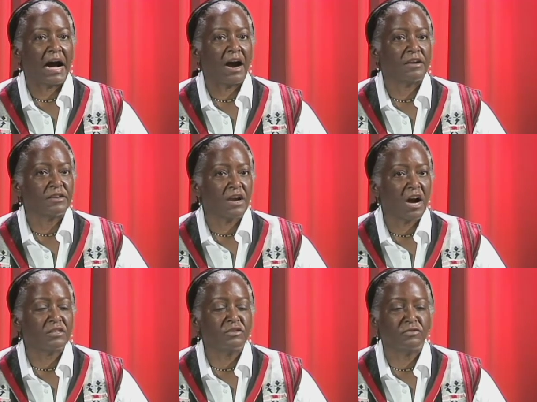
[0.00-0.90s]
are
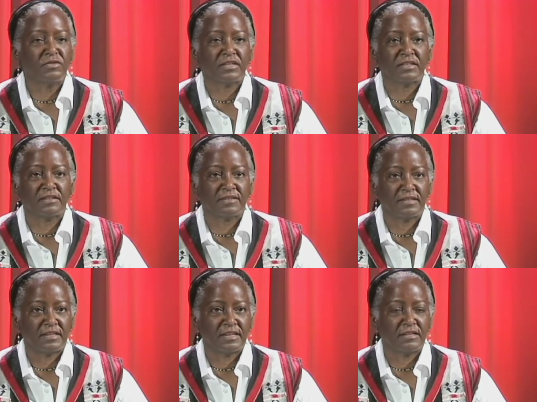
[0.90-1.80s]
not using their
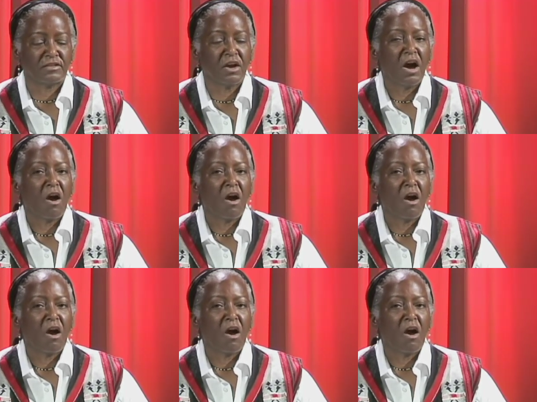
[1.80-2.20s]
seeds,